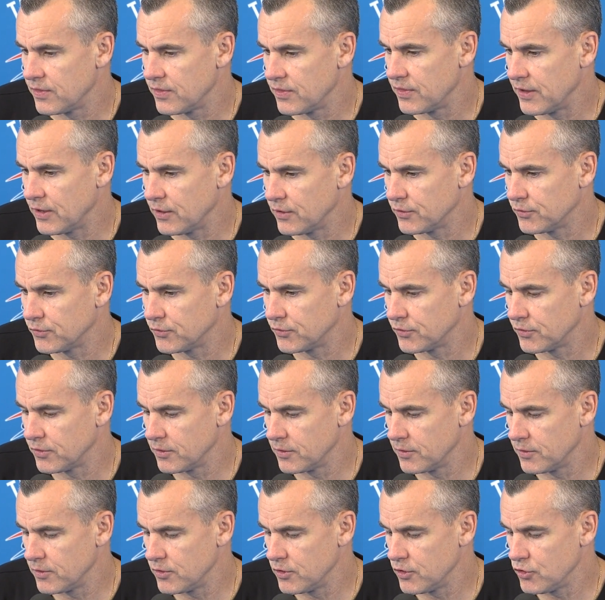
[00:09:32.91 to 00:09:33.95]
there's
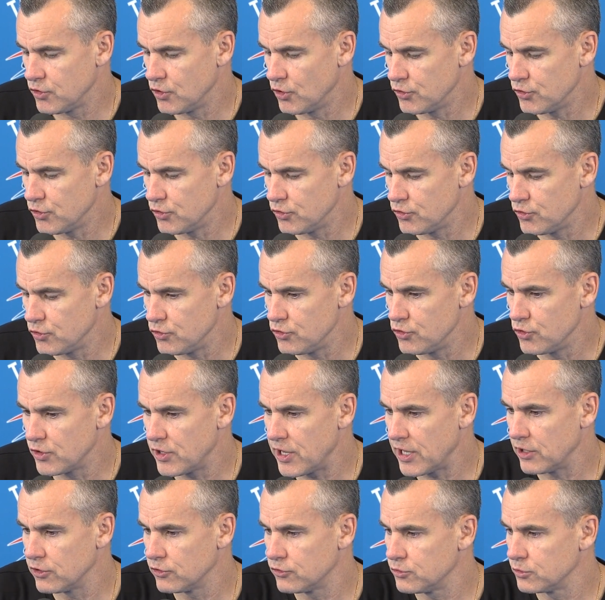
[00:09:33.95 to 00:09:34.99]
you know you, you, you
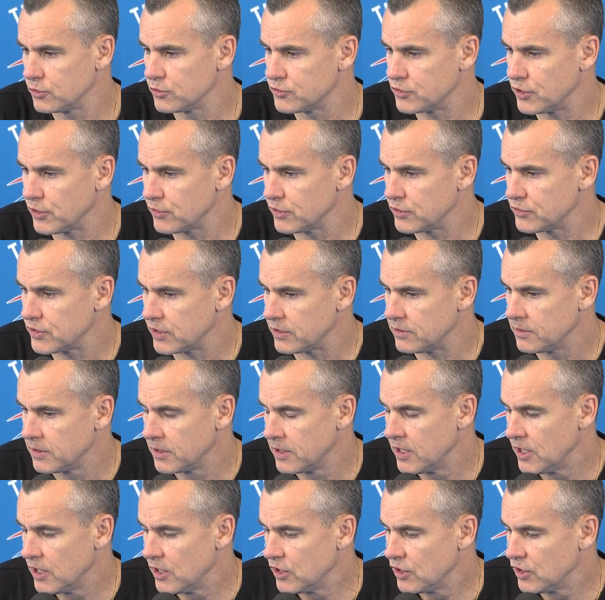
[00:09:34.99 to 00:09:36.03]
get into a series and